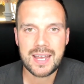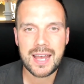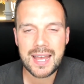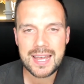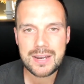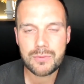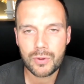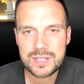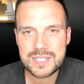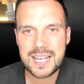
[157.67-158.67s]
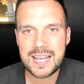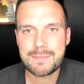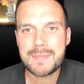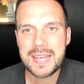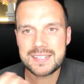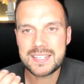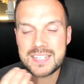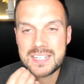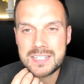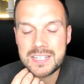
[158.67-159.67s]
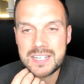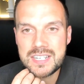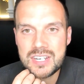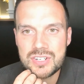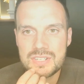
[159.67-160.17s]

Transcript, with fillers: I once made the decision